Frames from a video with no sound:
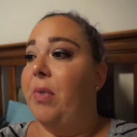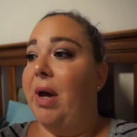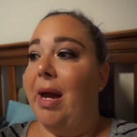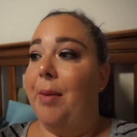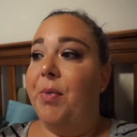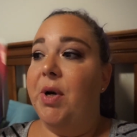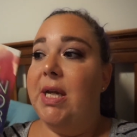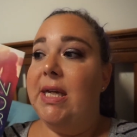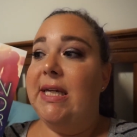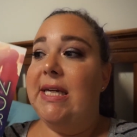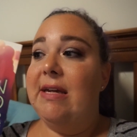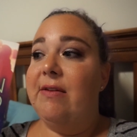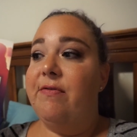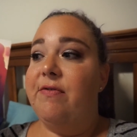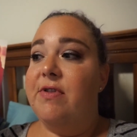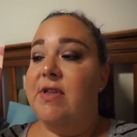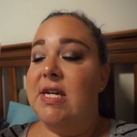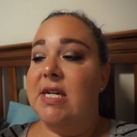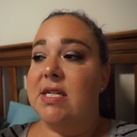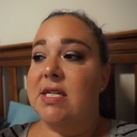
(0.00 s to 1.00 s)
I'm going to
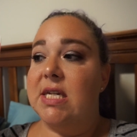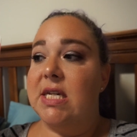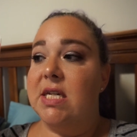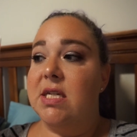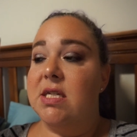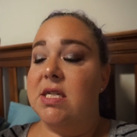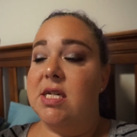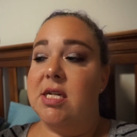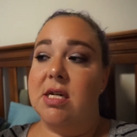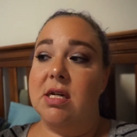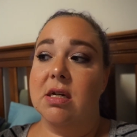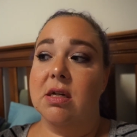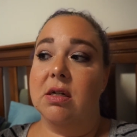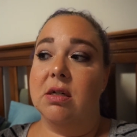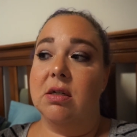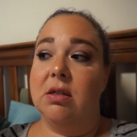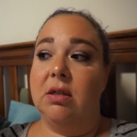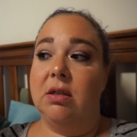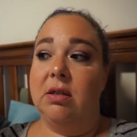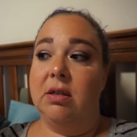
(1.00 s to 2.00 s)
give this
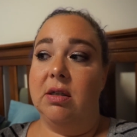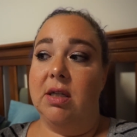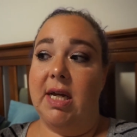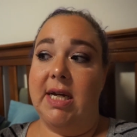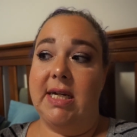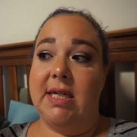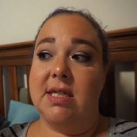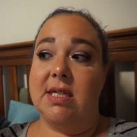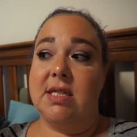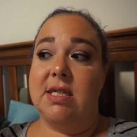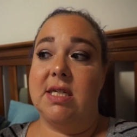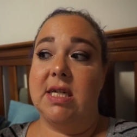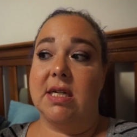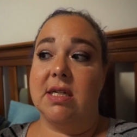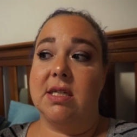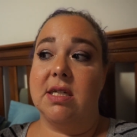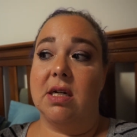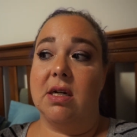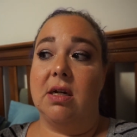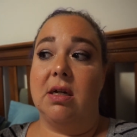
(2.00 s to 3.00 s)
until like
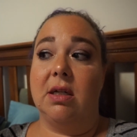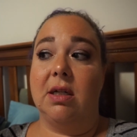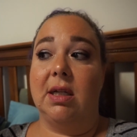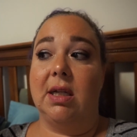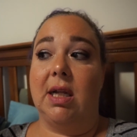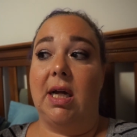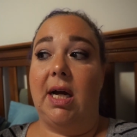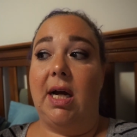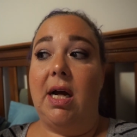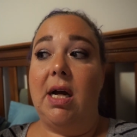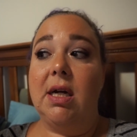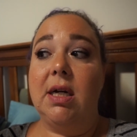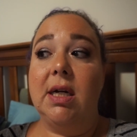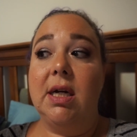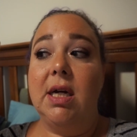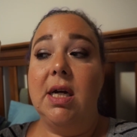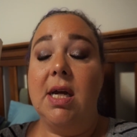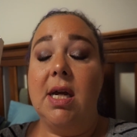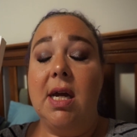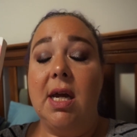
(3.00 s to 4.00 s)
6 o'clock.
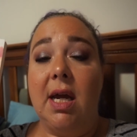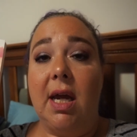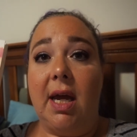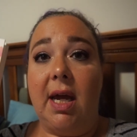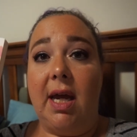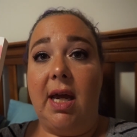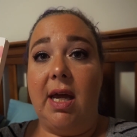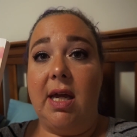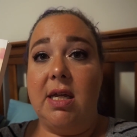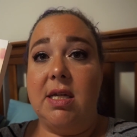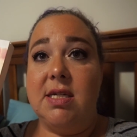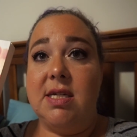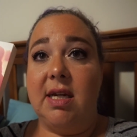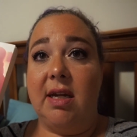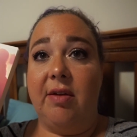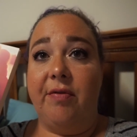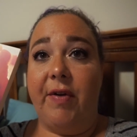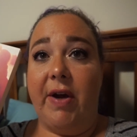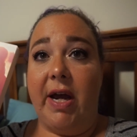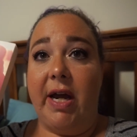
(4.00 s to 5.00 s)
And
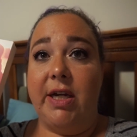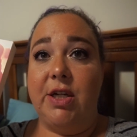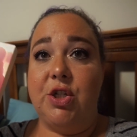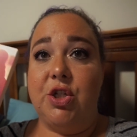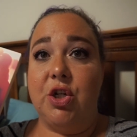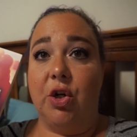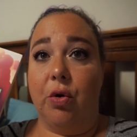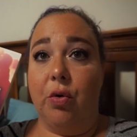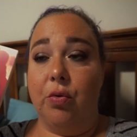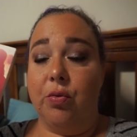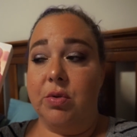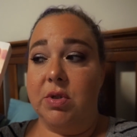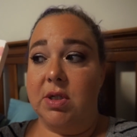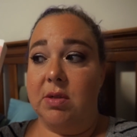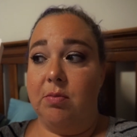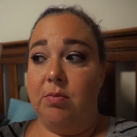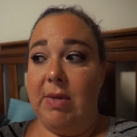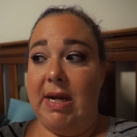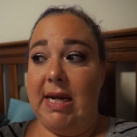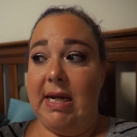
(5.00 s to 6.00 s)
if I don't
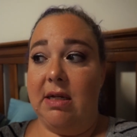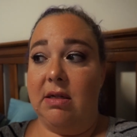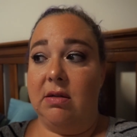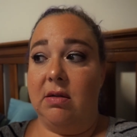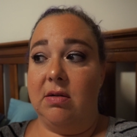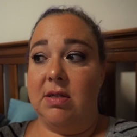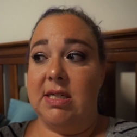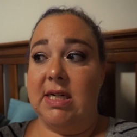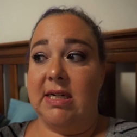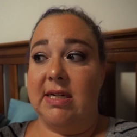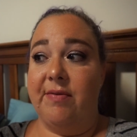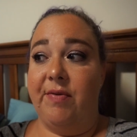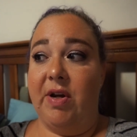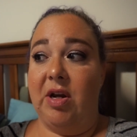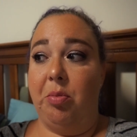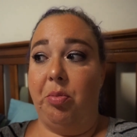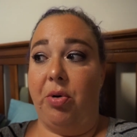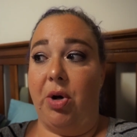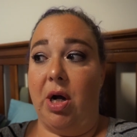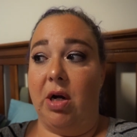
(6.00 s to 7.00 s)
make
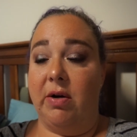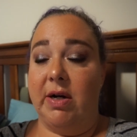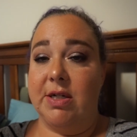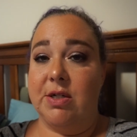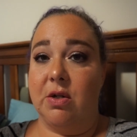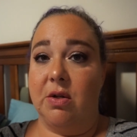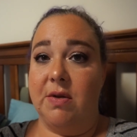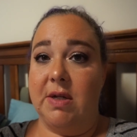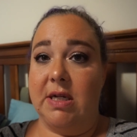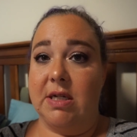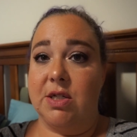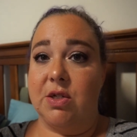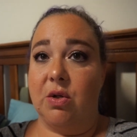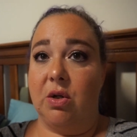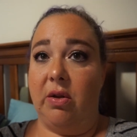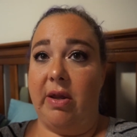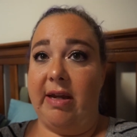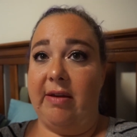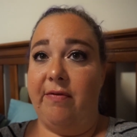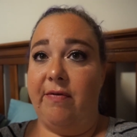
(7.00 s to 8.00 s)
significant progress on this
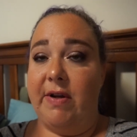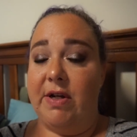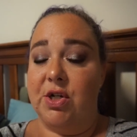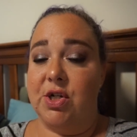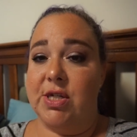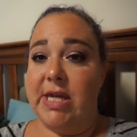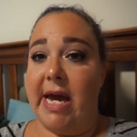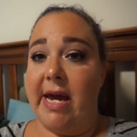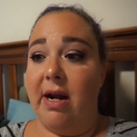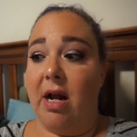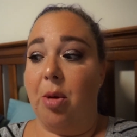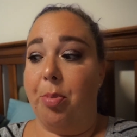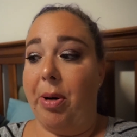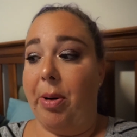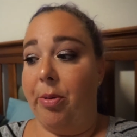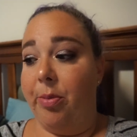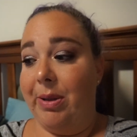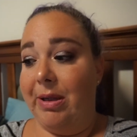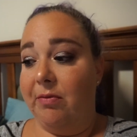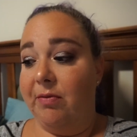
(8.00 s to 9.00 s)
or like finish that, I'll
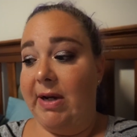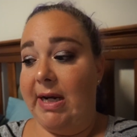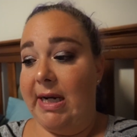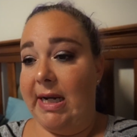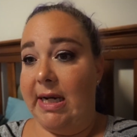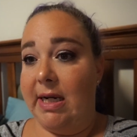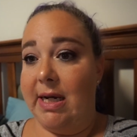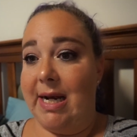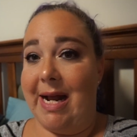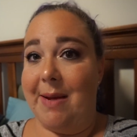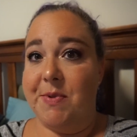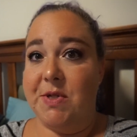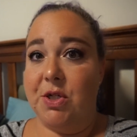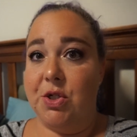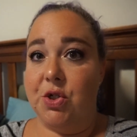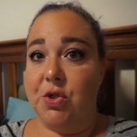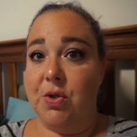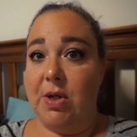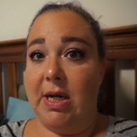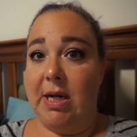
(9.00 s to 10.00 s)
probably read In an
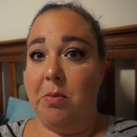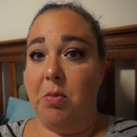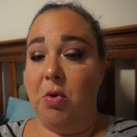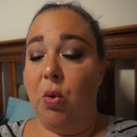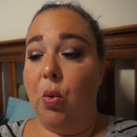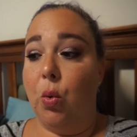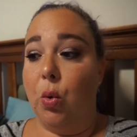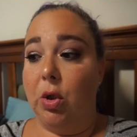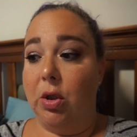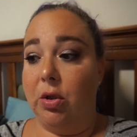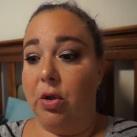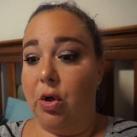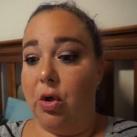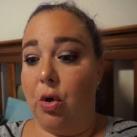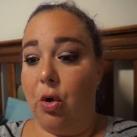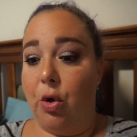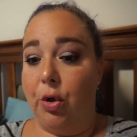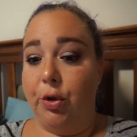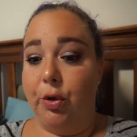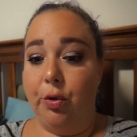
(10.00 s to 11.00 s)
Absent Dream or
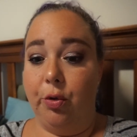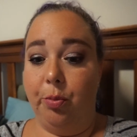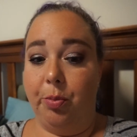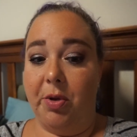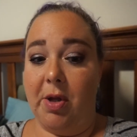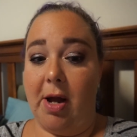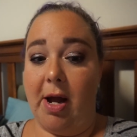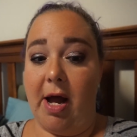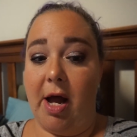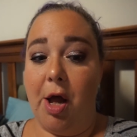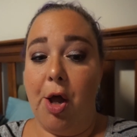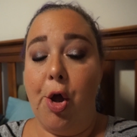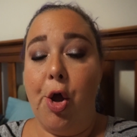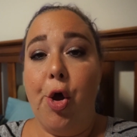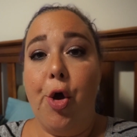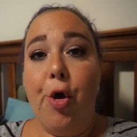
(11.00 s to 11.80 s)
look on Hoopla